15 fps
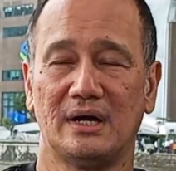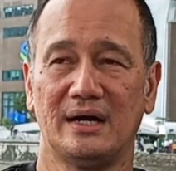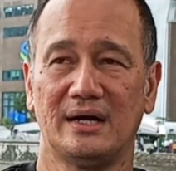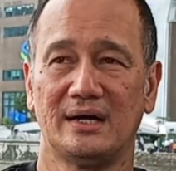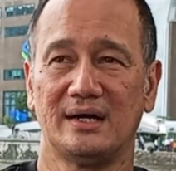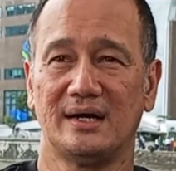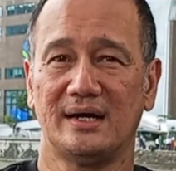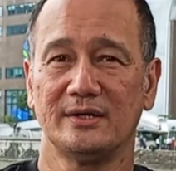
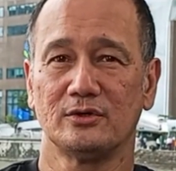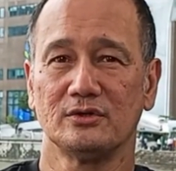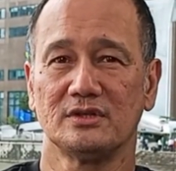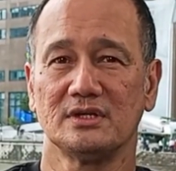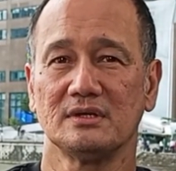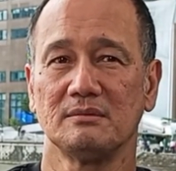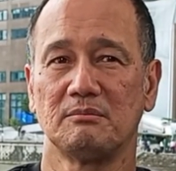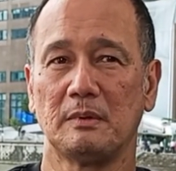I don't
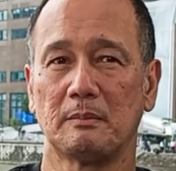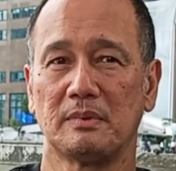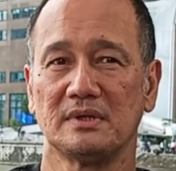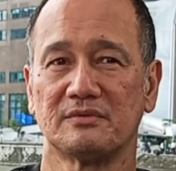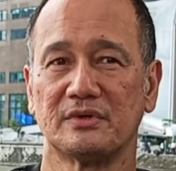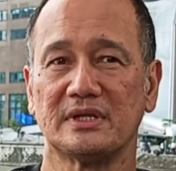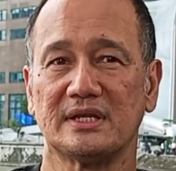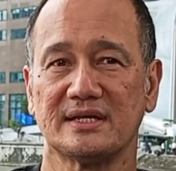think people
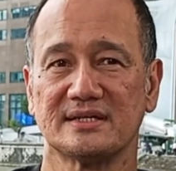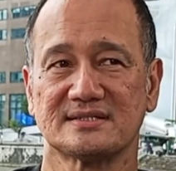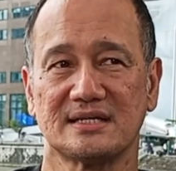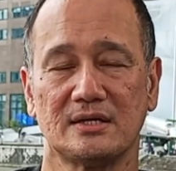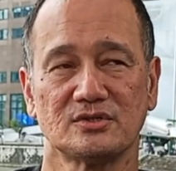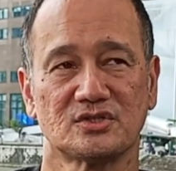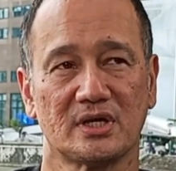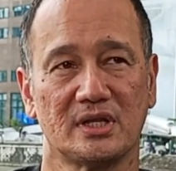realize how
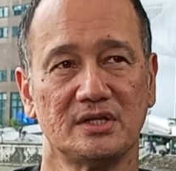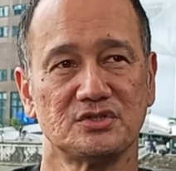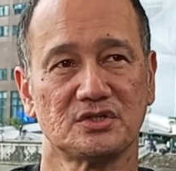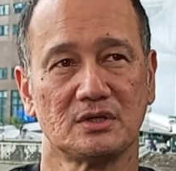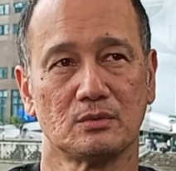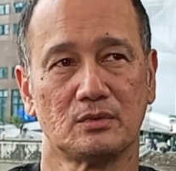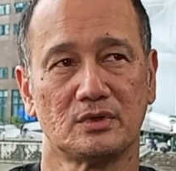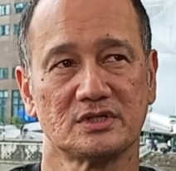challenging it
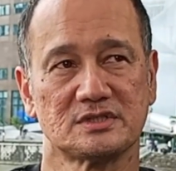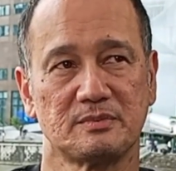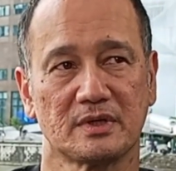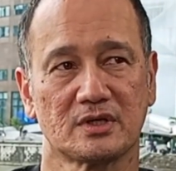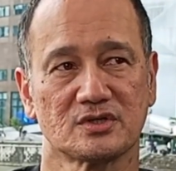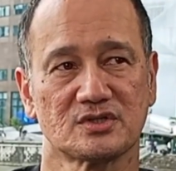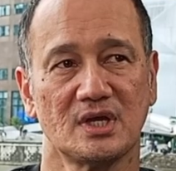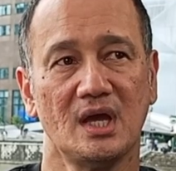was
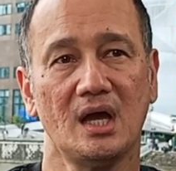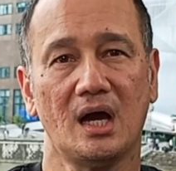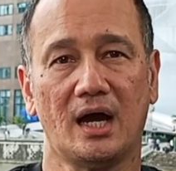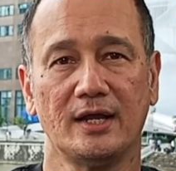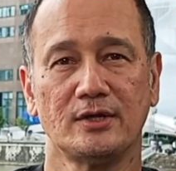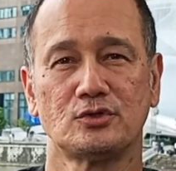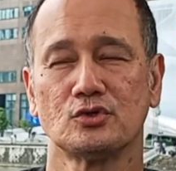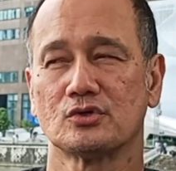because I
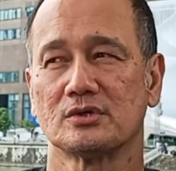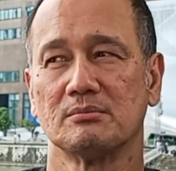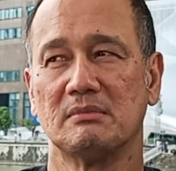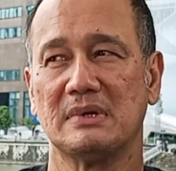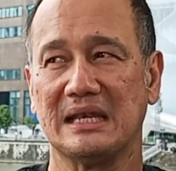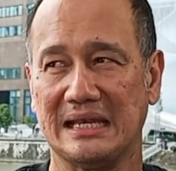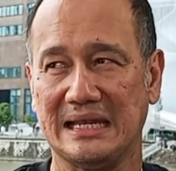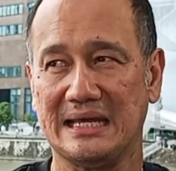took
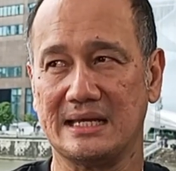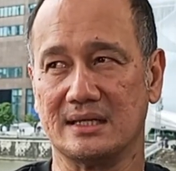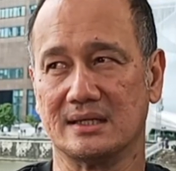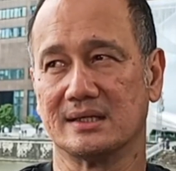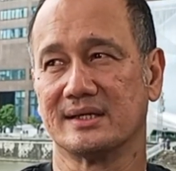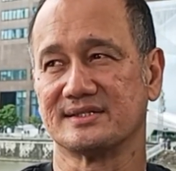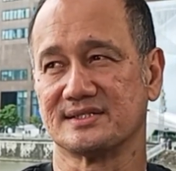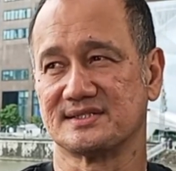Malay
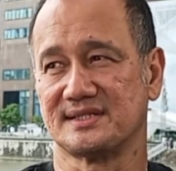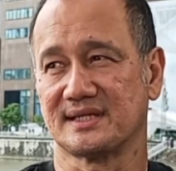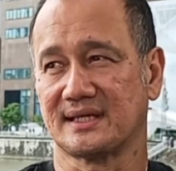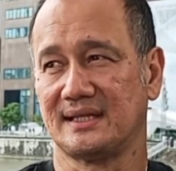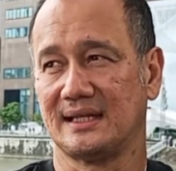as a second